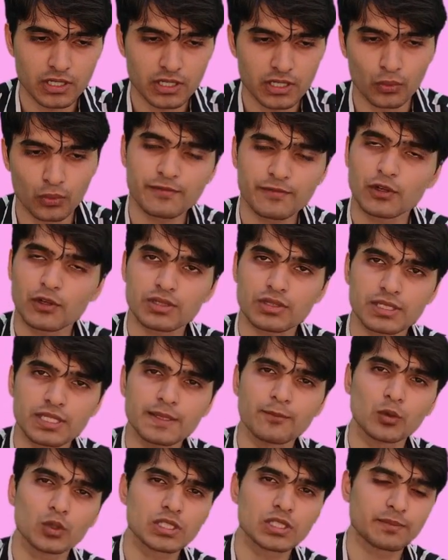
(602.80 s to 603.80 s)
More is the
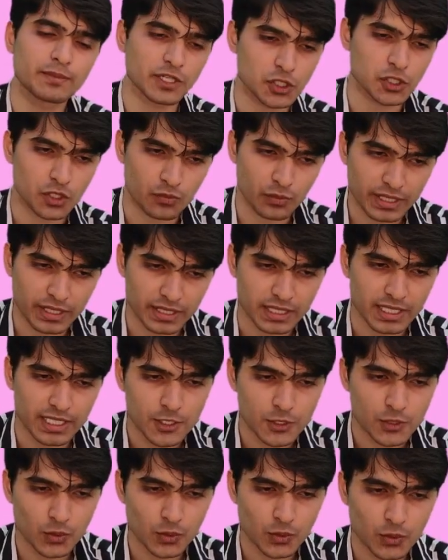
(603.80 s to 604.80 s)
velocity, more is the pressure, right?
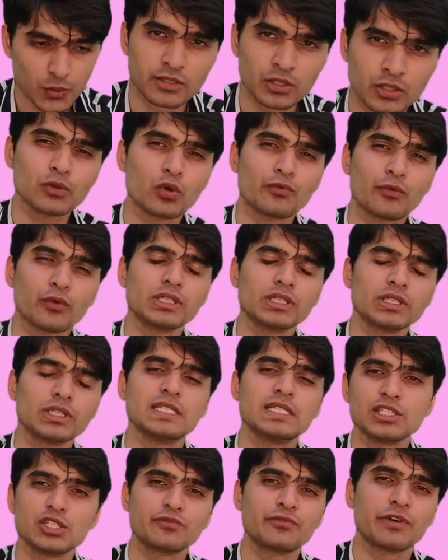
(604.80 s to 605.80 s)
Now we'll go for the
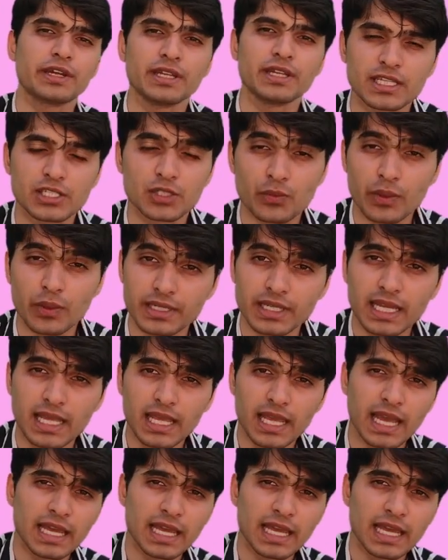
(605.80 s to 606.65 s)
ECG findings, right?